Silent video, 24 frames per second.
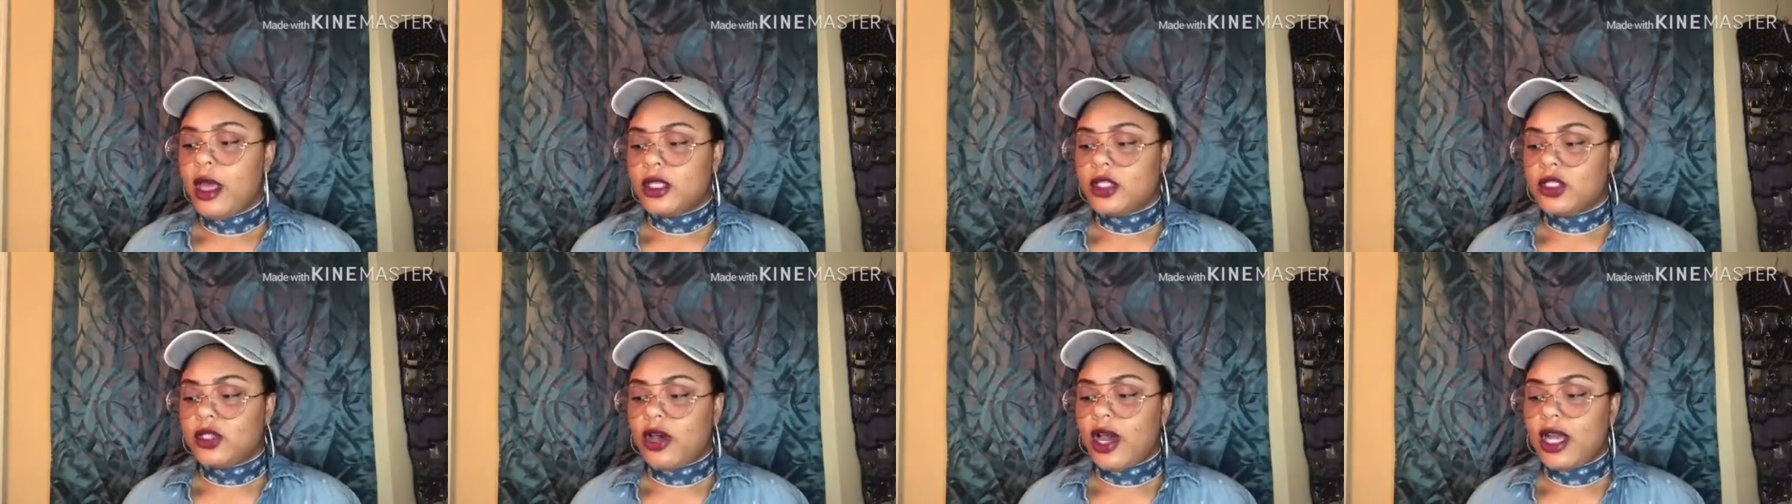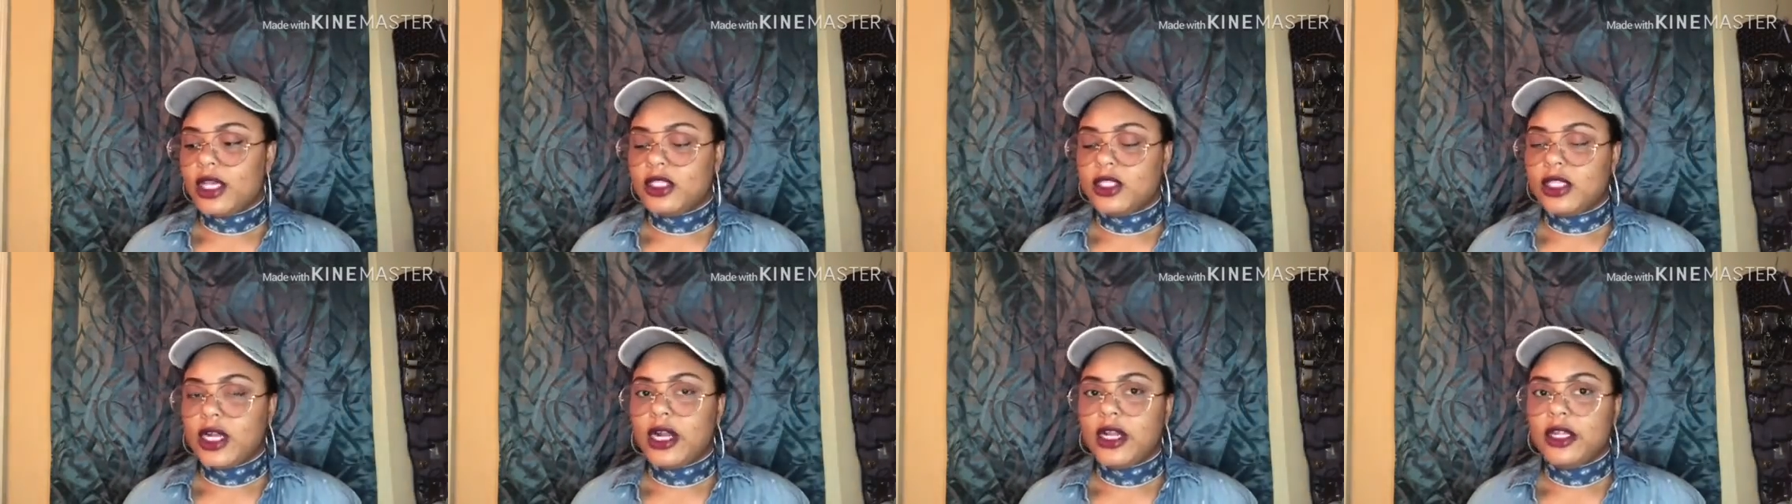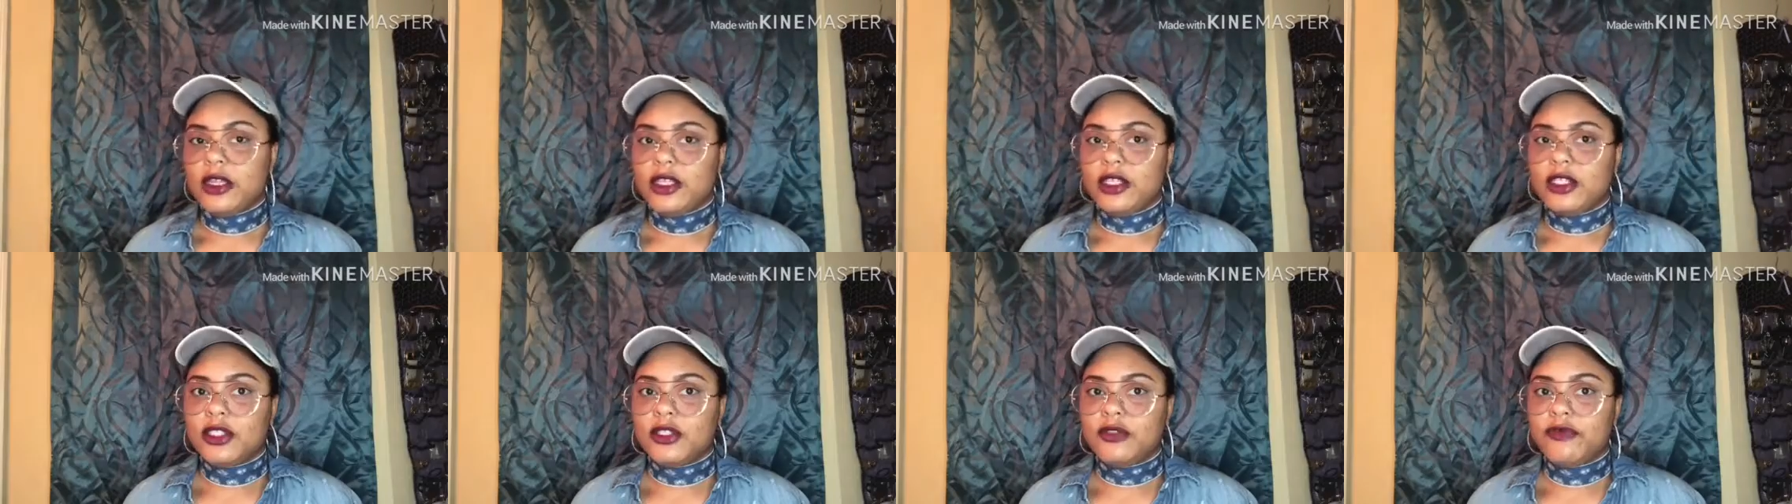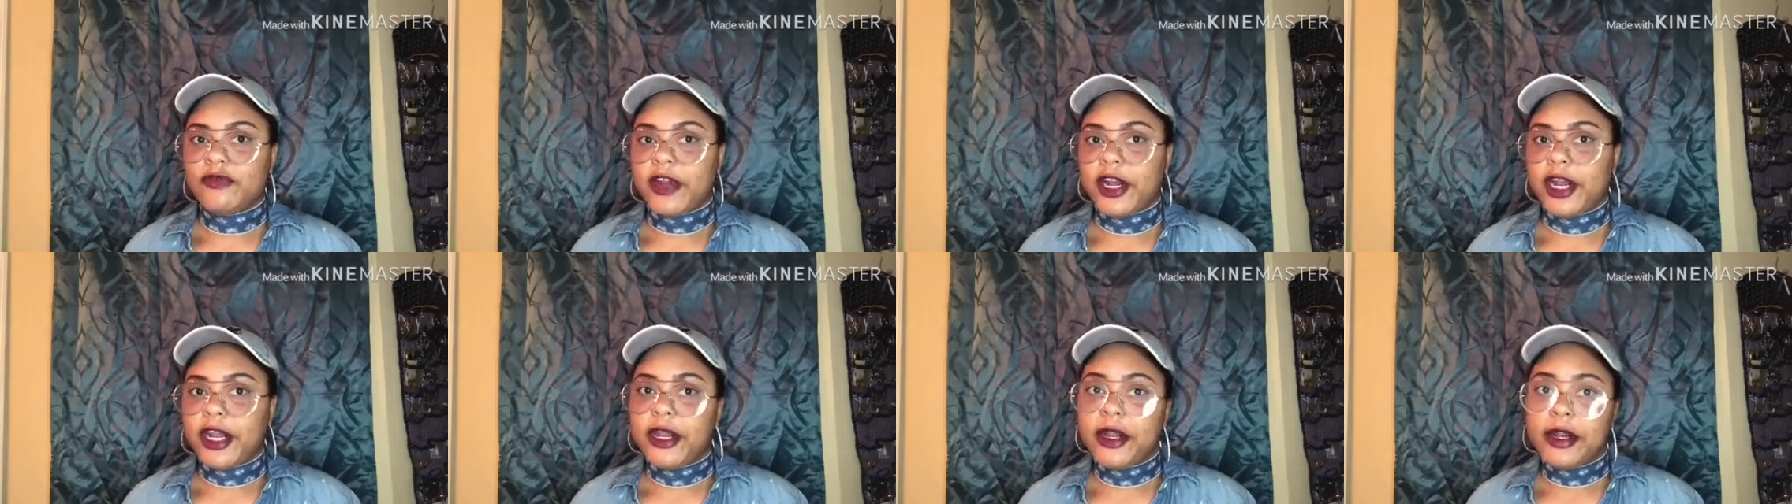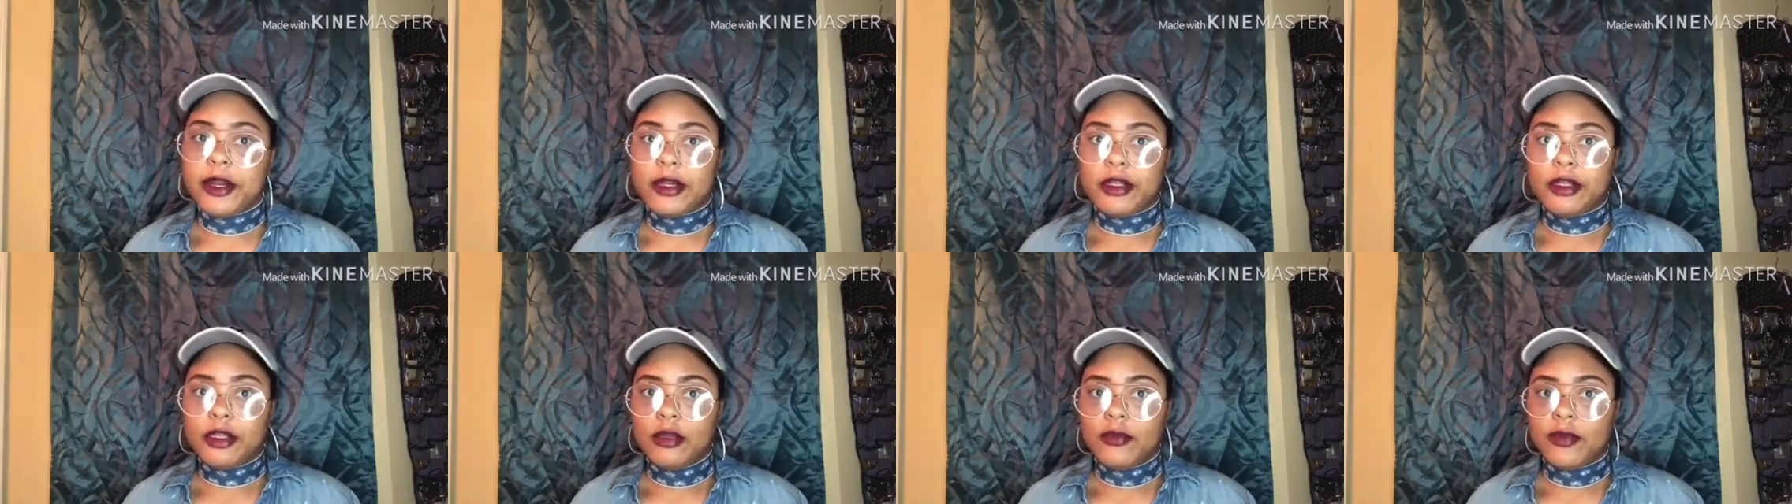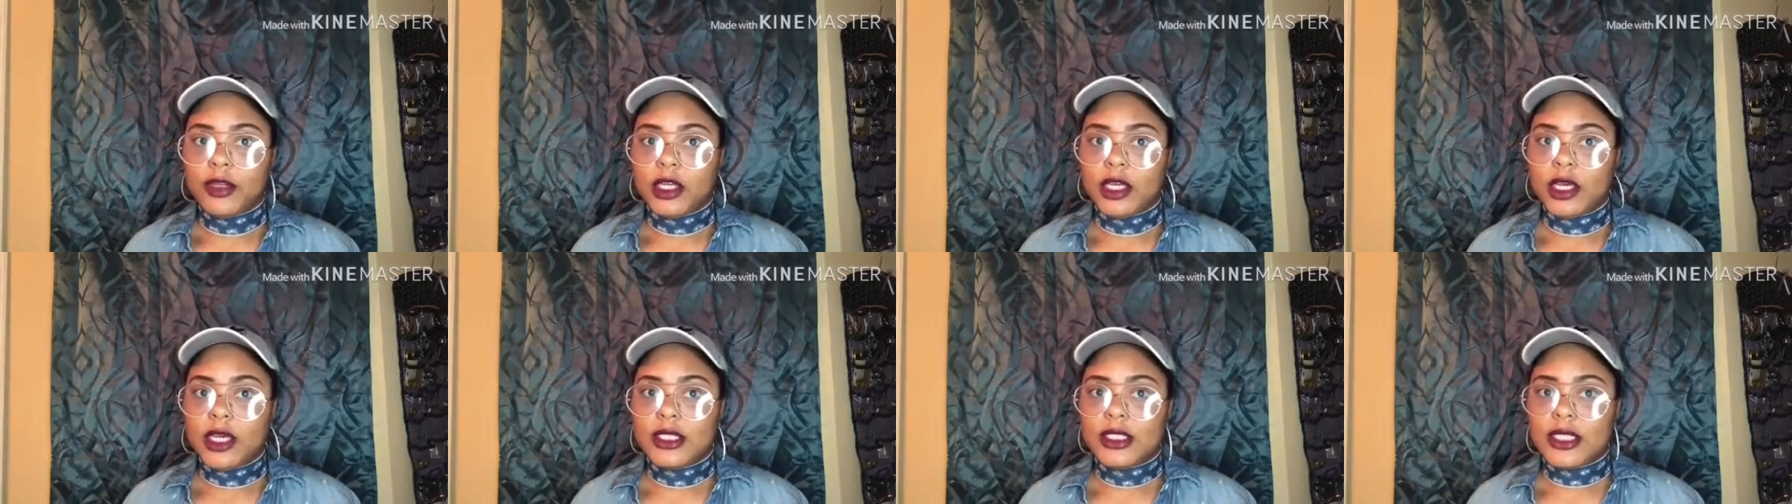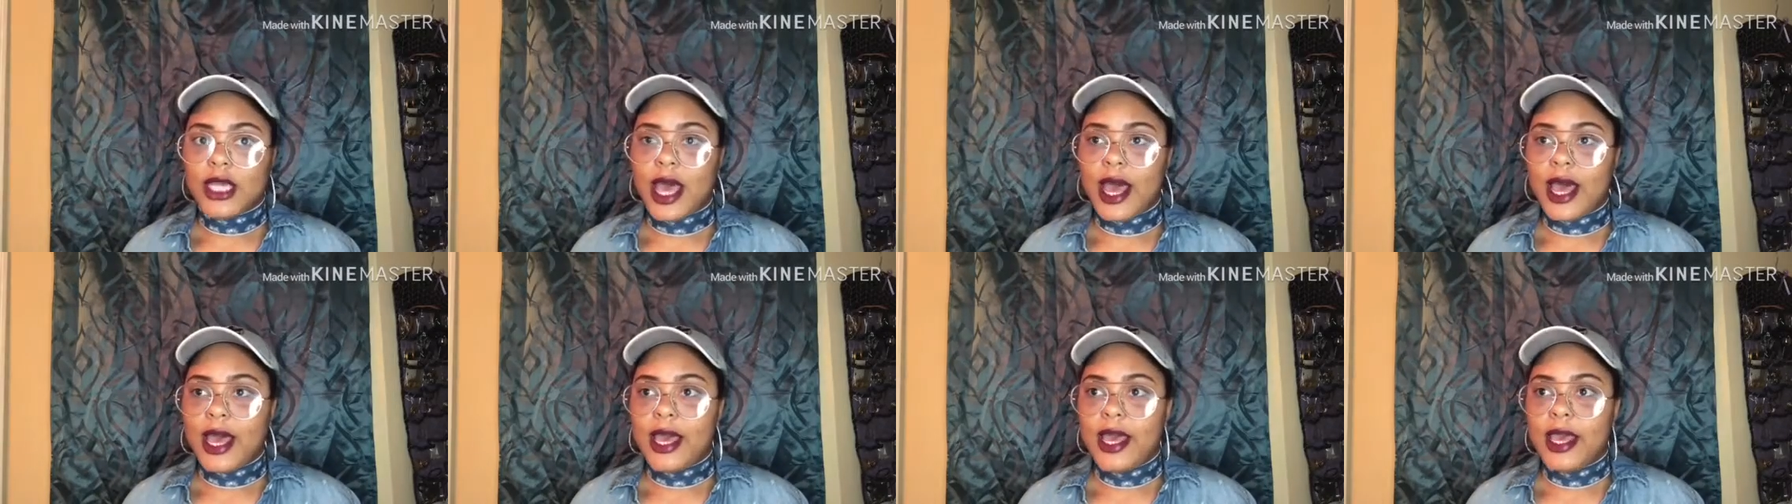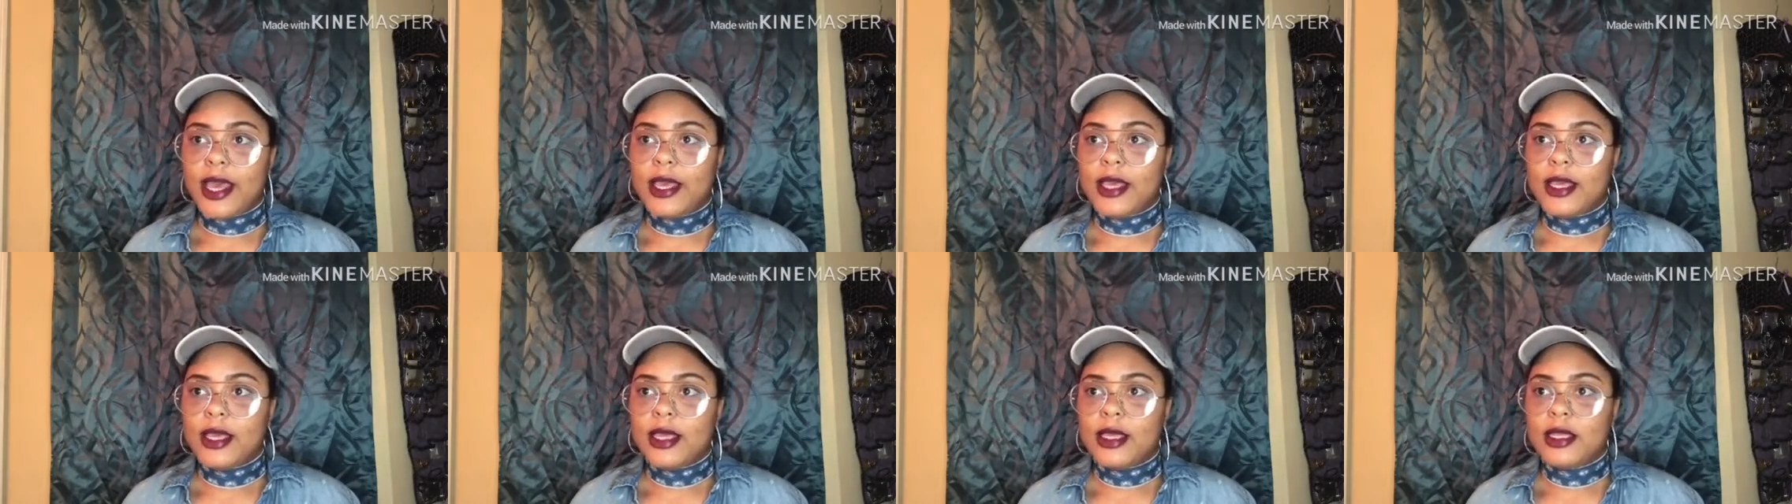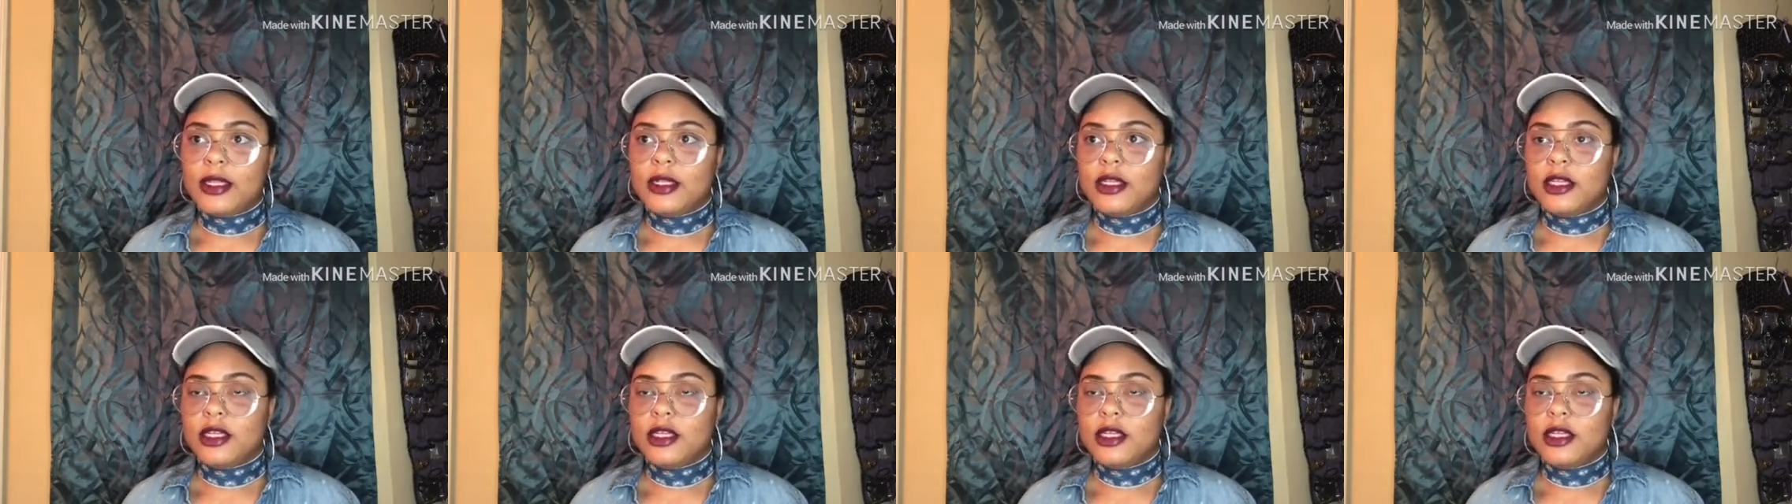So I started this very early because I